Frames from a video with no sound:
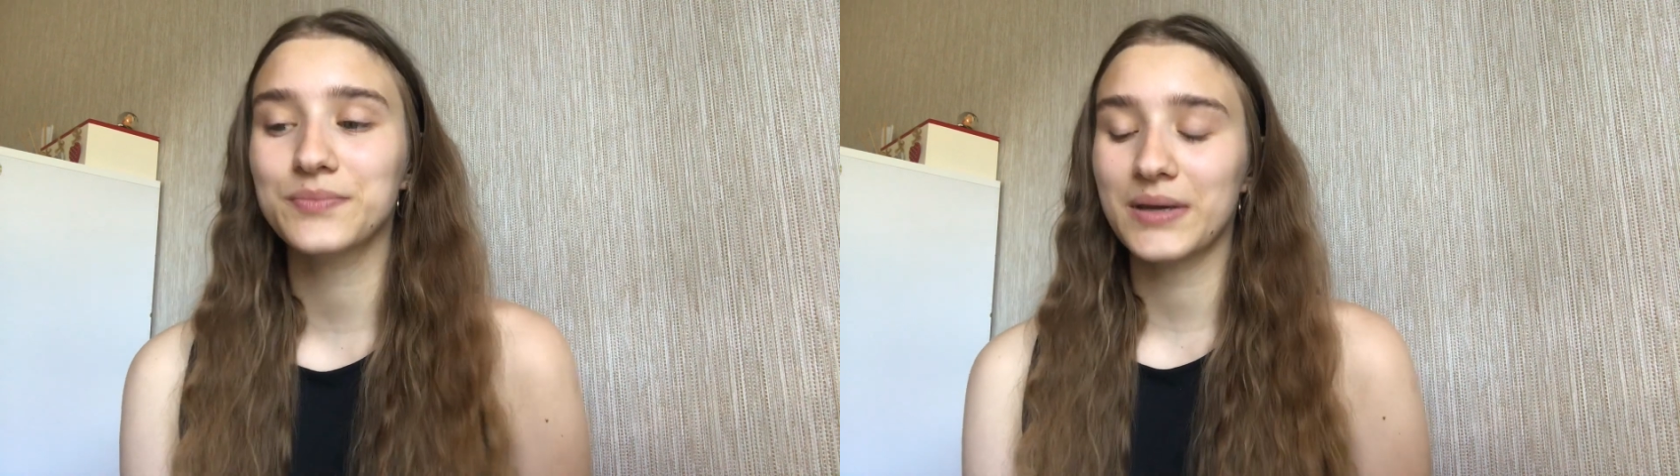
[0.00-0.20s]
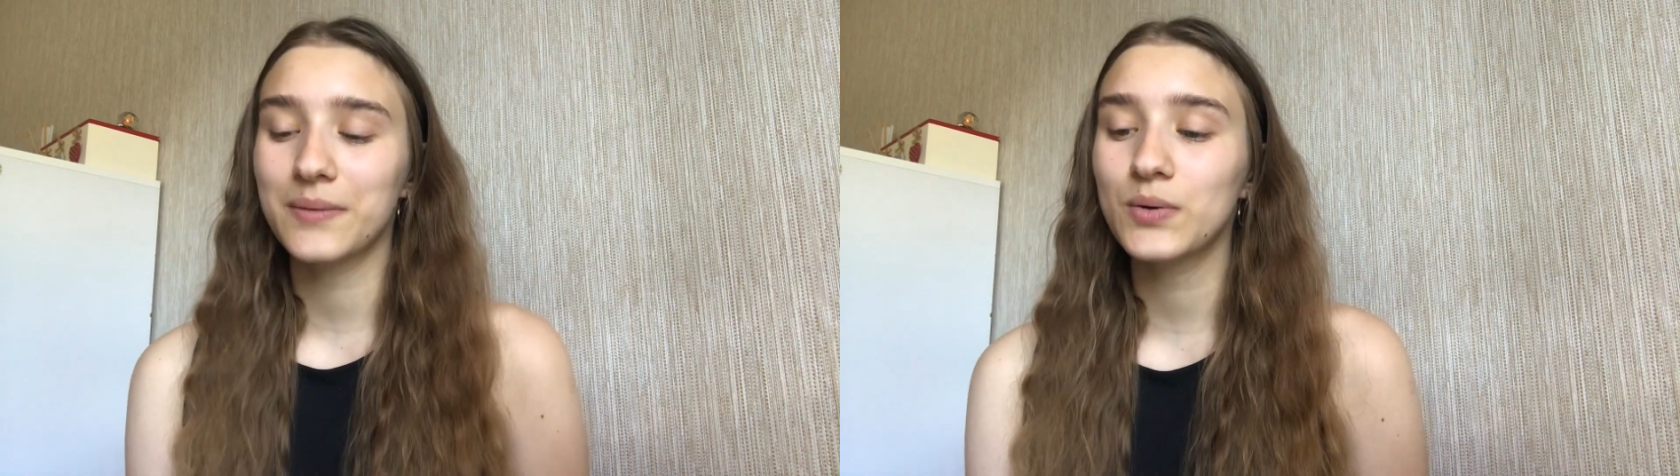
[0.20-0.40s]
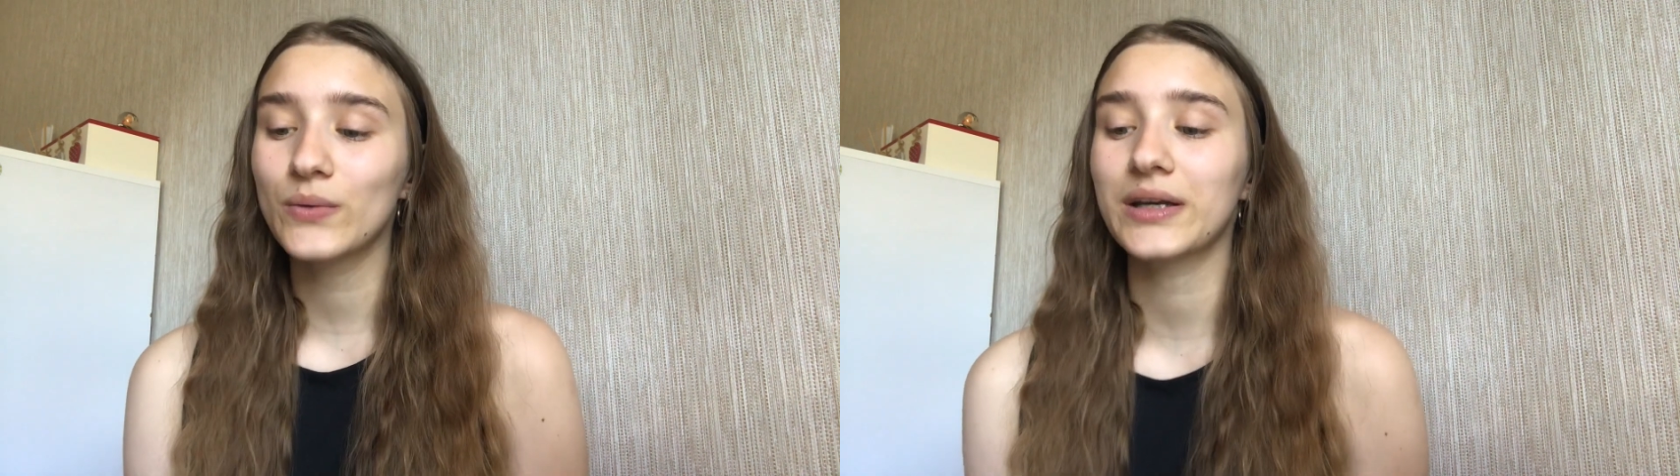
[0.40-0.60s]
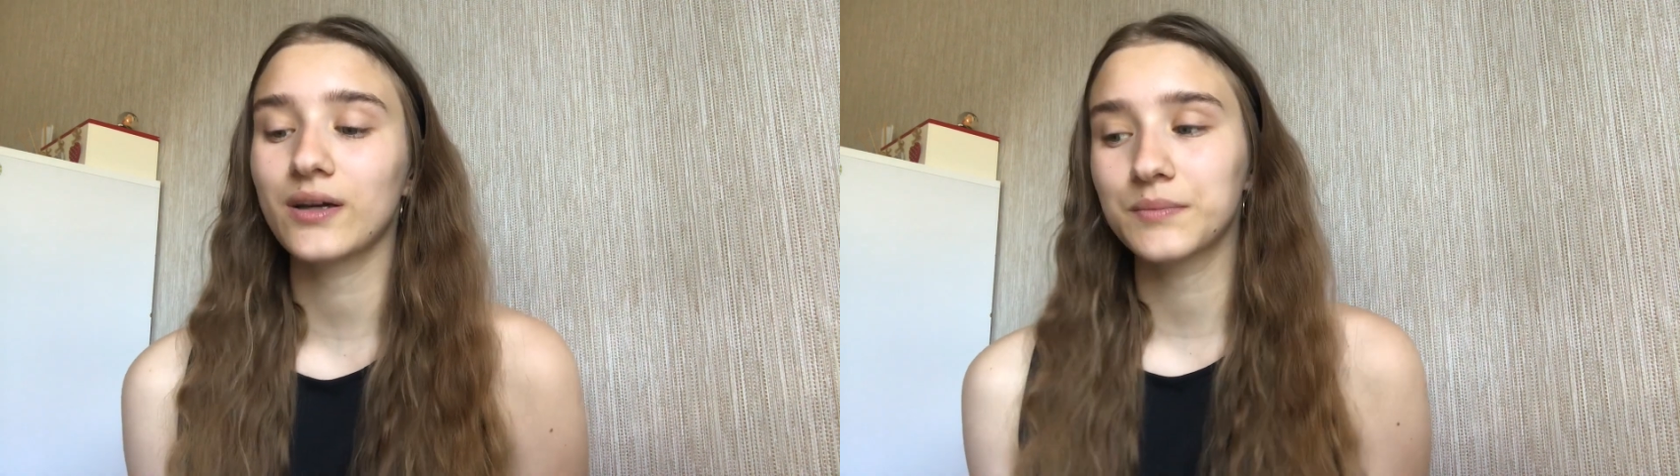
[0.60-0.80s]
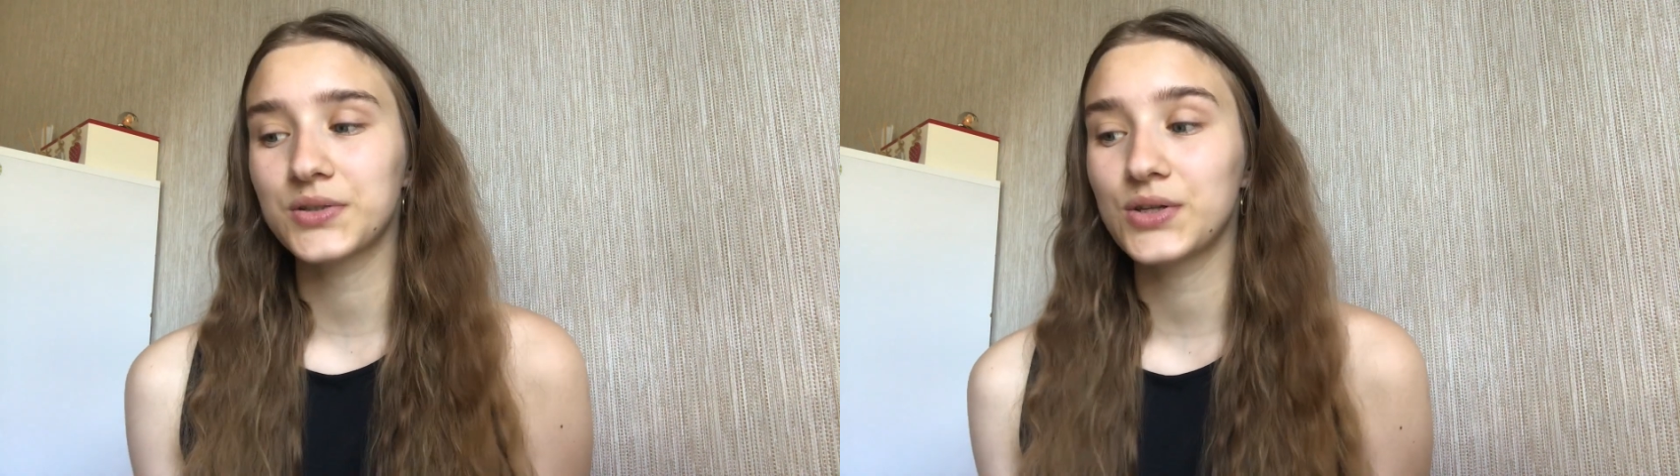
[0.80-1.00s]
people when it
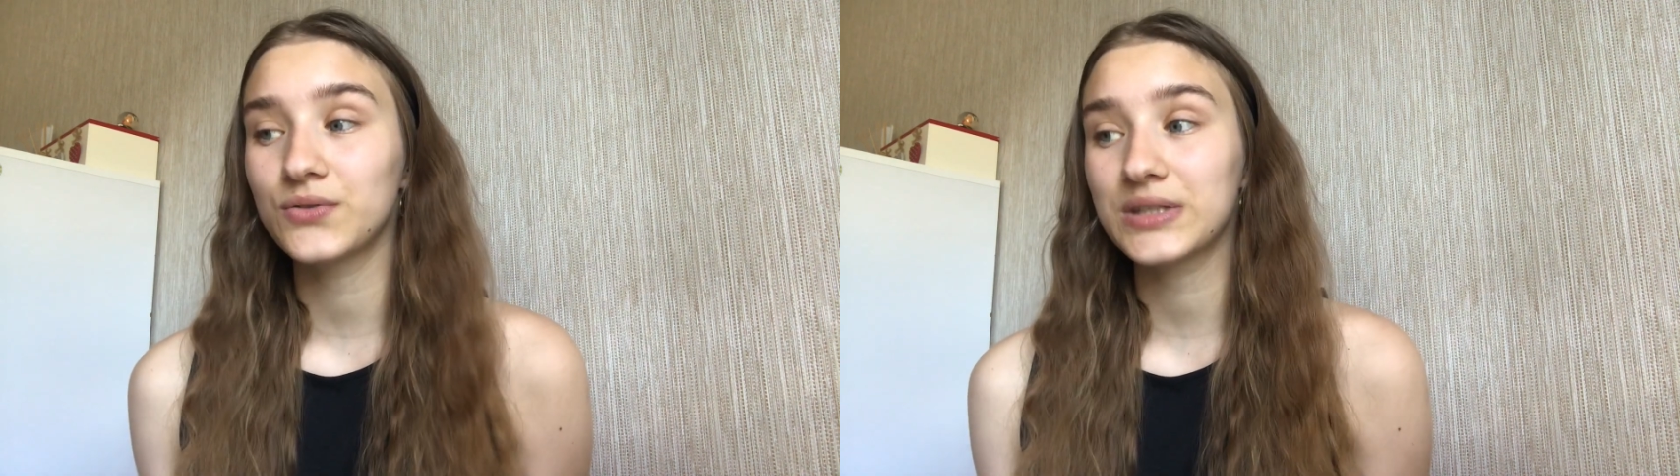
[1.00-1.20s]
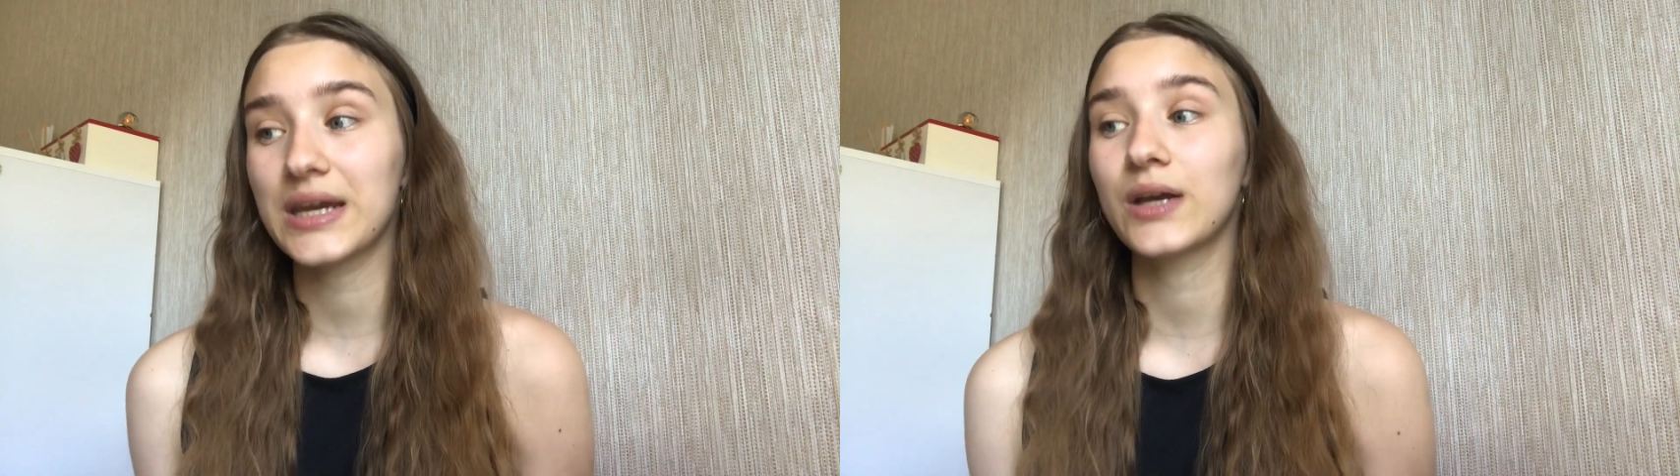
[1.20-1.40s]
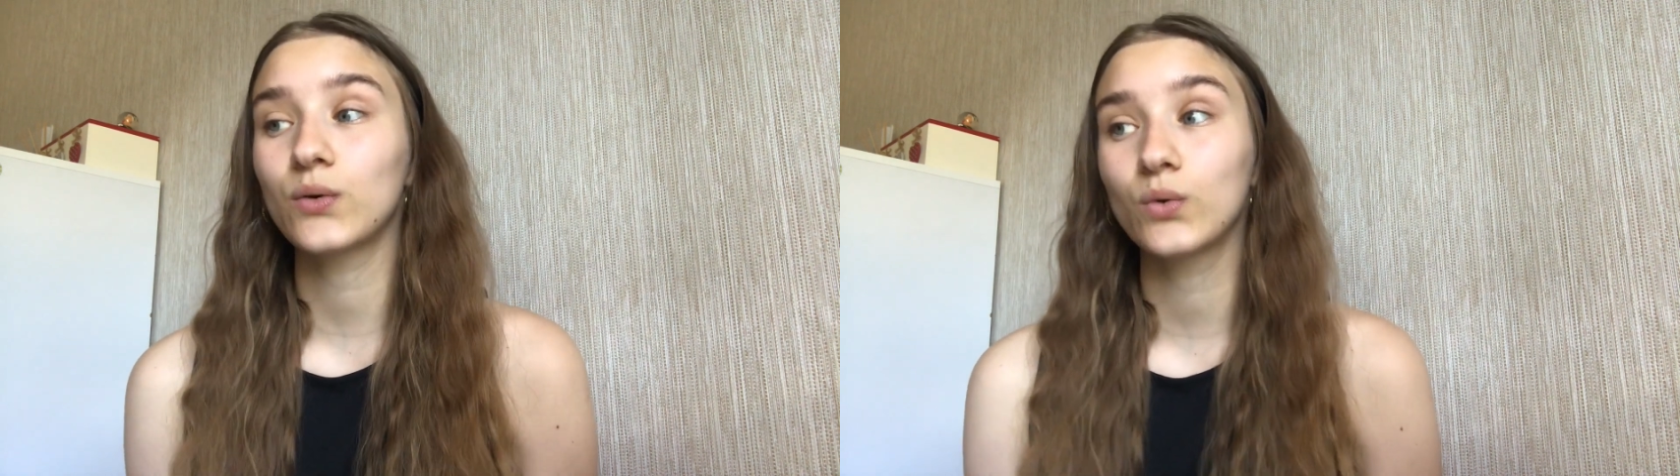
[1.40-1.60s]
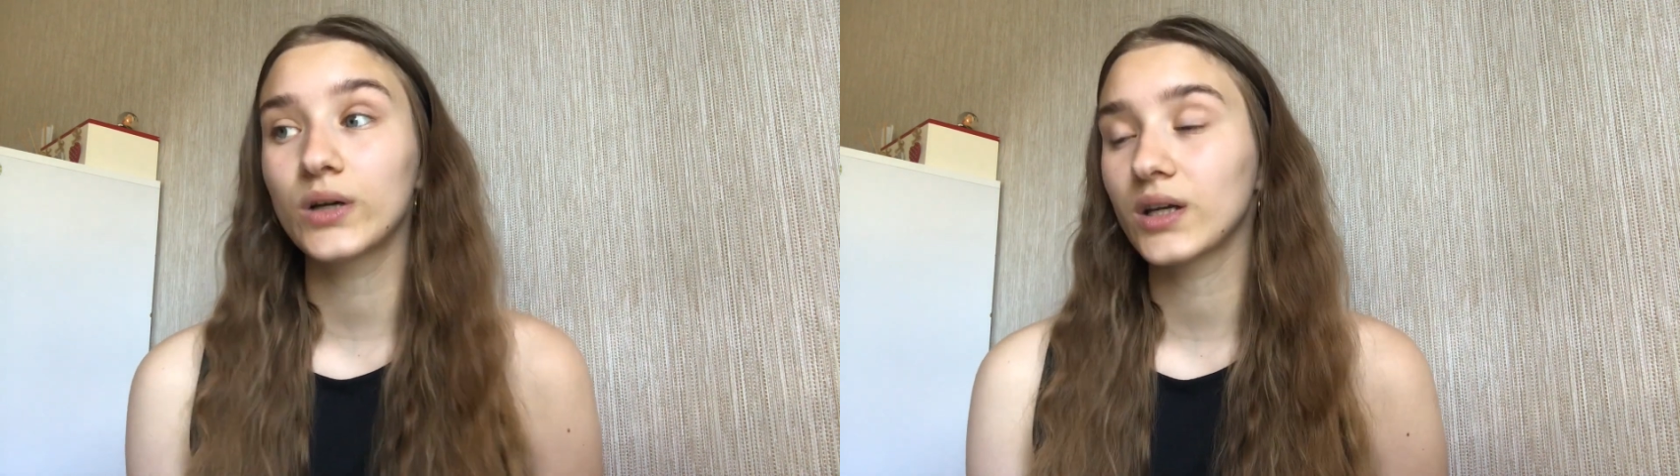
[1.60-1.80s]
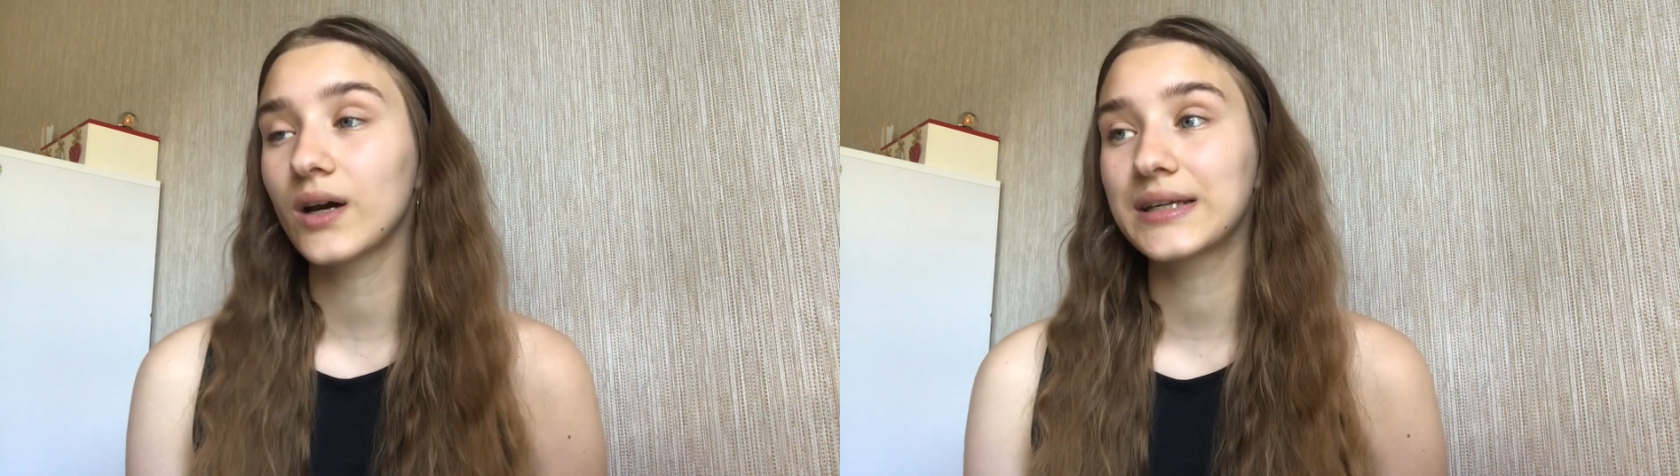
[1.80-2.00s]
comes to staying
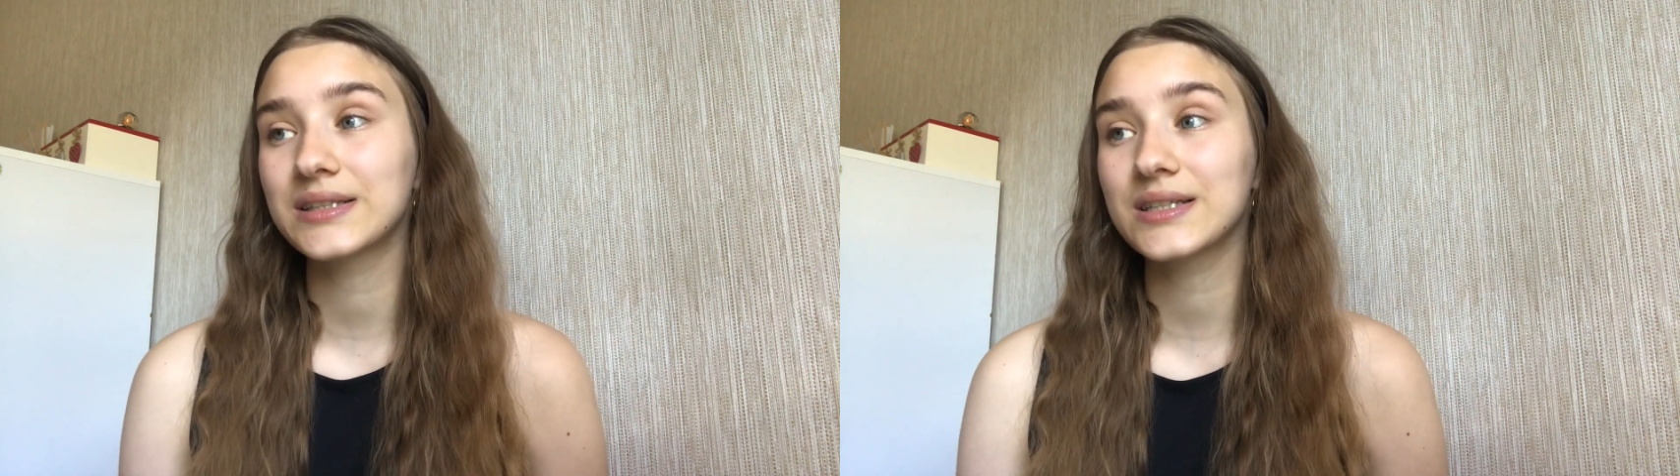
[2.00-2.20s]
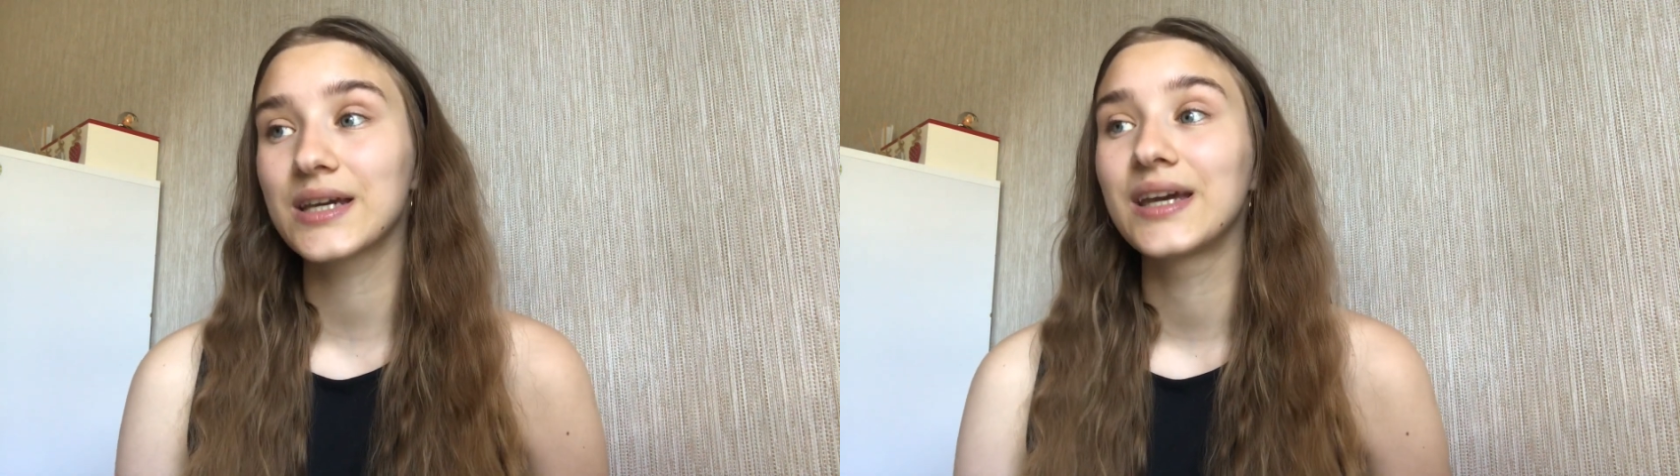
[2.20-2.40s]
organised